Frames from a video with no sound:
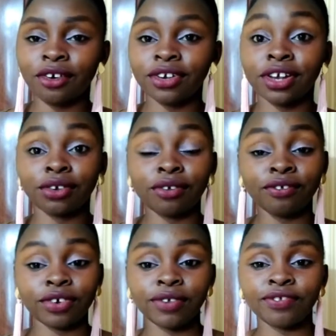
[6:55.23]
on and on
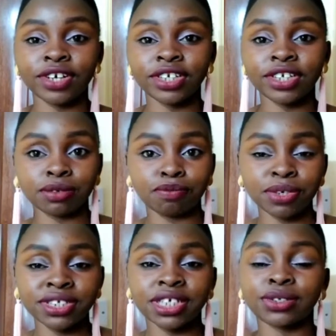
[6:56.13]
for different types of
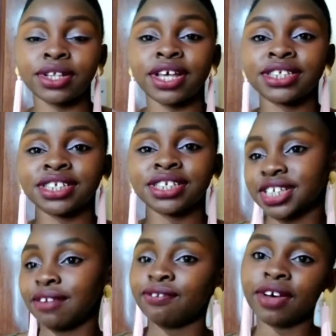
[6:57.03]
pieces, whether it's a
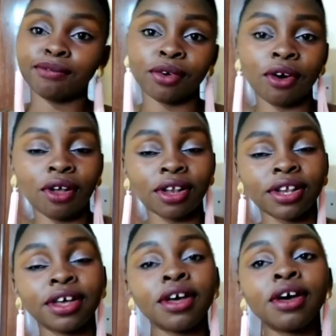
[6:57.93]
silver, gold,